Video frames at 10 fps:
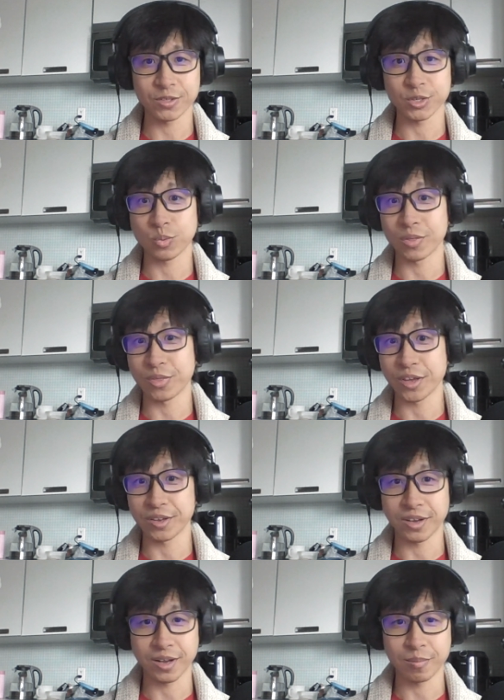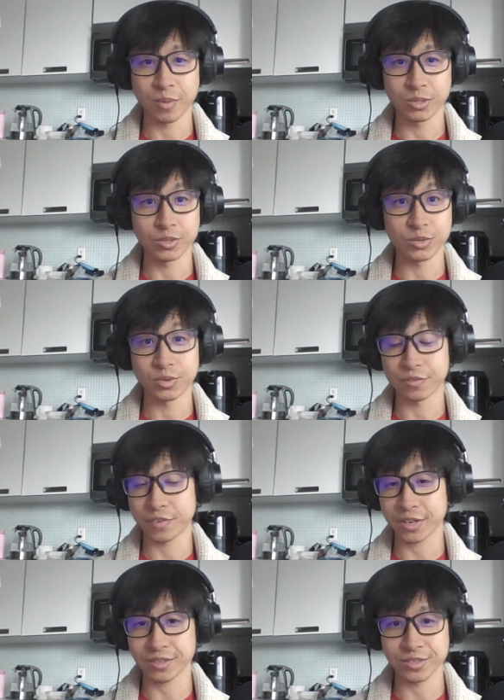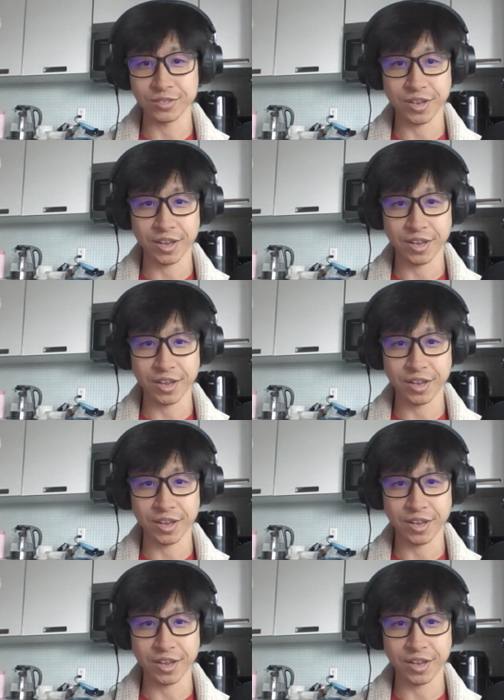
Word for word: just one thing, a uh, multitude of factors.